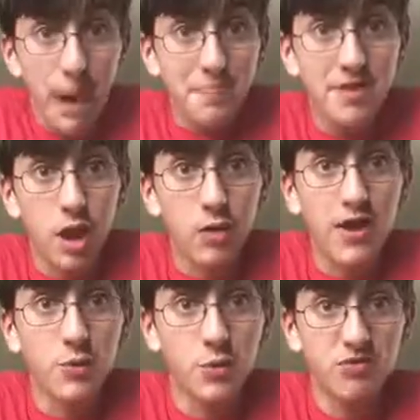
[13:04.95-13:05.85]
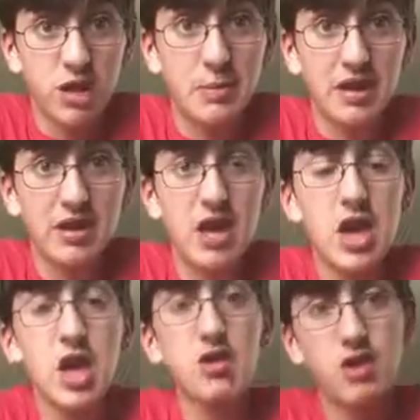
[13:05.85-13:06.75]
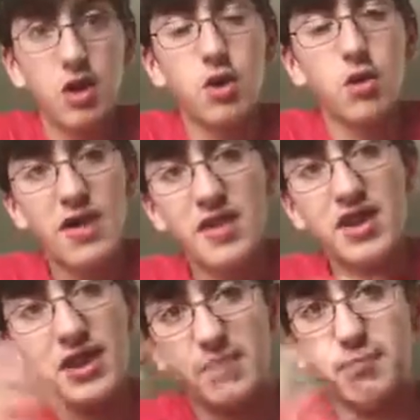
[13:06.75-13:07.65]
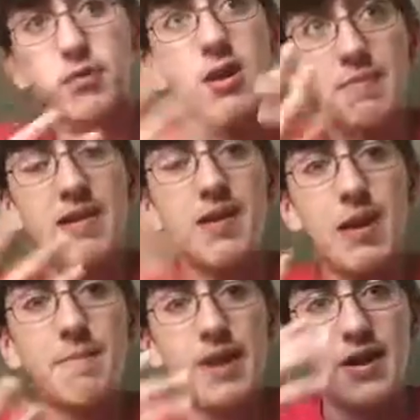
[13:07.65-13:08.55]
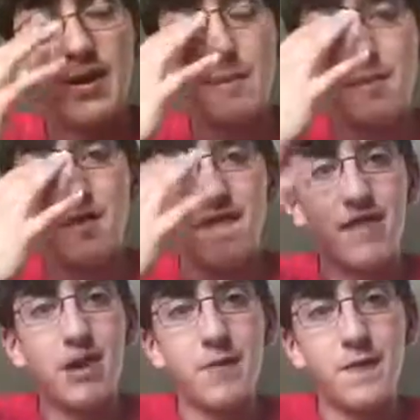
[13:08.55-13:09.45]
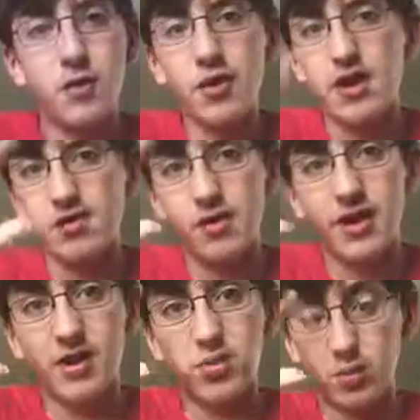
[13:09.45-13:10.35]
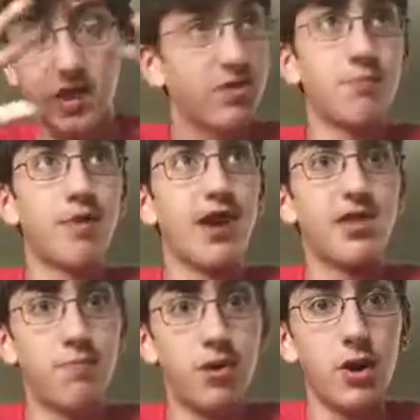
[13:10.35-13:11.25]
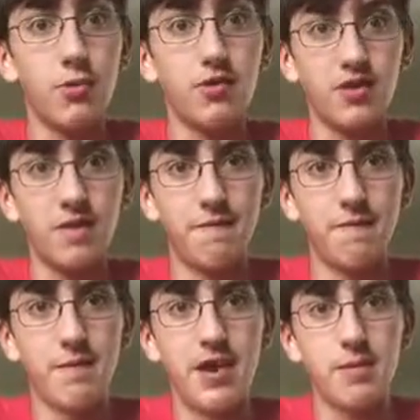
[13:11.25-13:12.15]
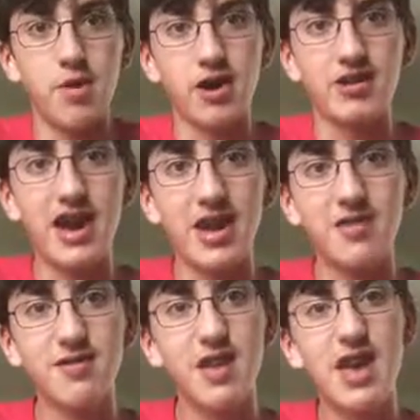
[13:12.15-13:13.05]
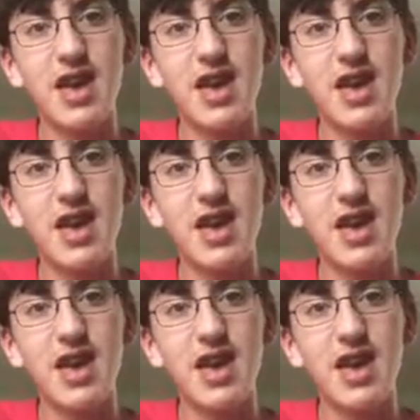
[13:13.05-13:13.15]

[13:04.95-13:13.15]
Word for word: pops out right through his stomach. So, and then he gets brutally beaten up by um, Venom before he slowly gets ex explodes, and Eddie Brock dies,